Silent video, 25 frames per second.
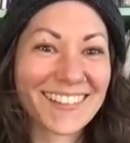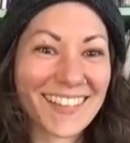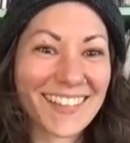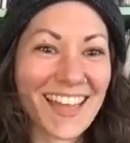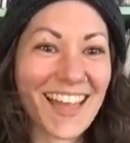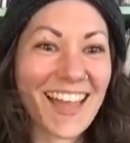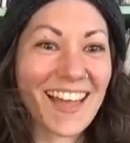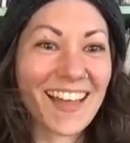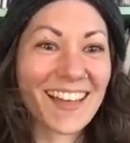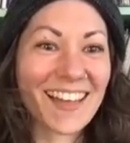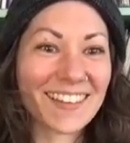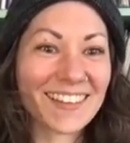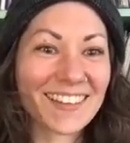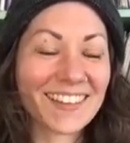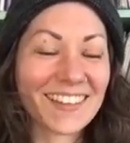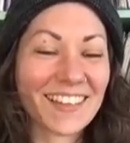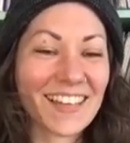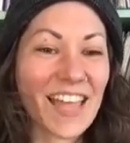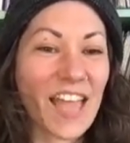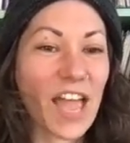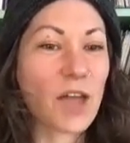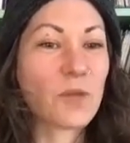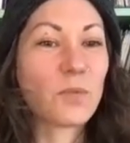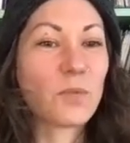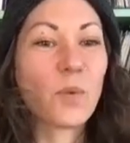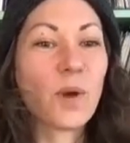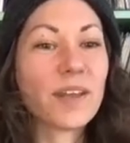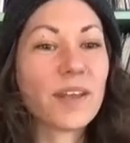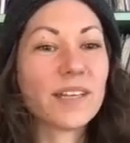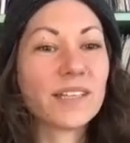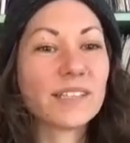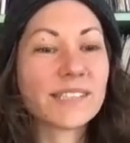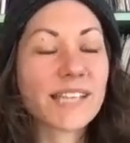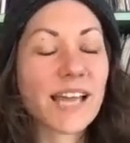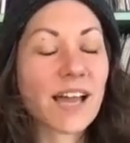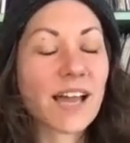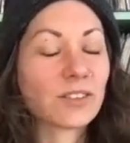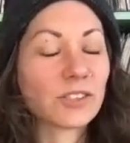Yeah. And when
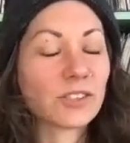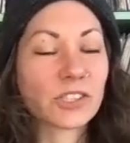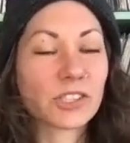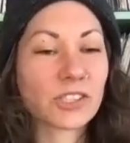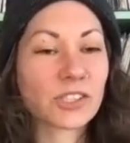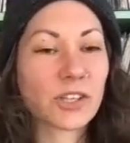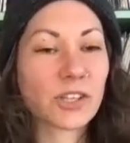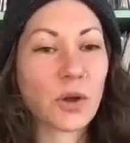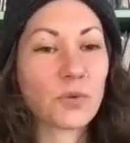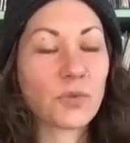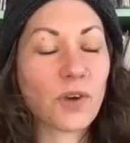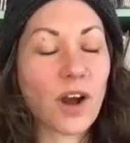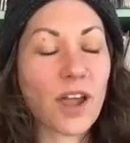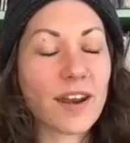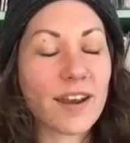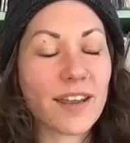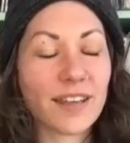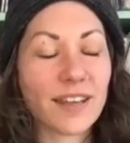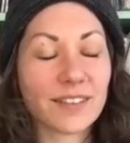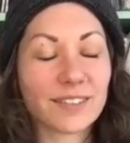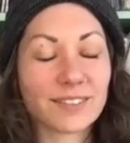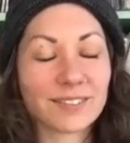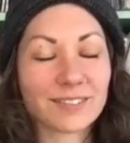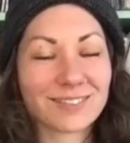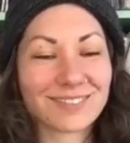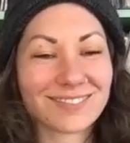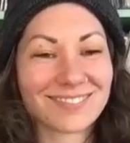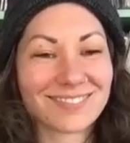in doubt, just go running.